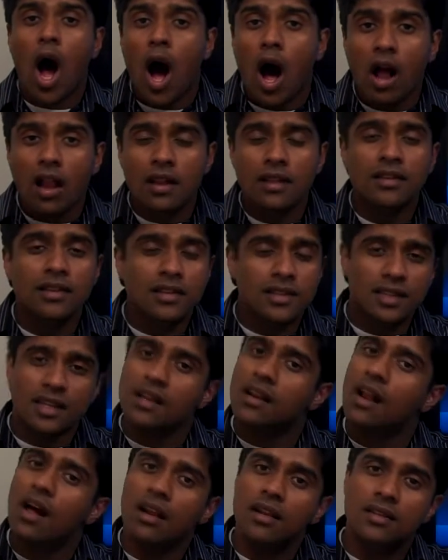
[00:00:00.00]
all of these
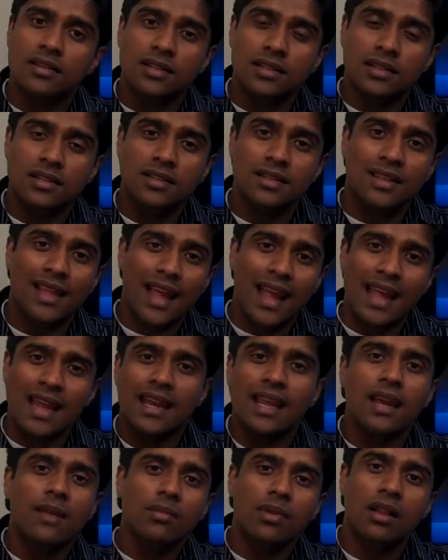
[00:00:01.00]
technologies, they
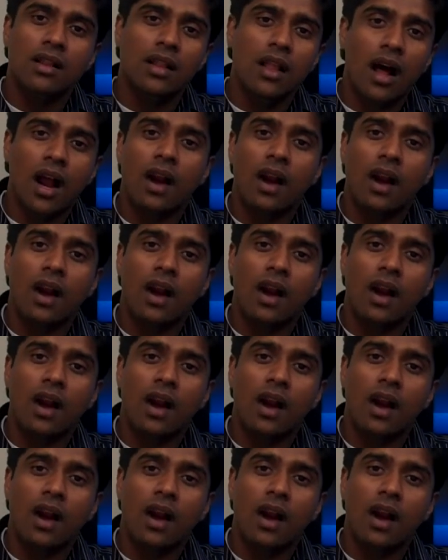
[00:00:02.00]
enable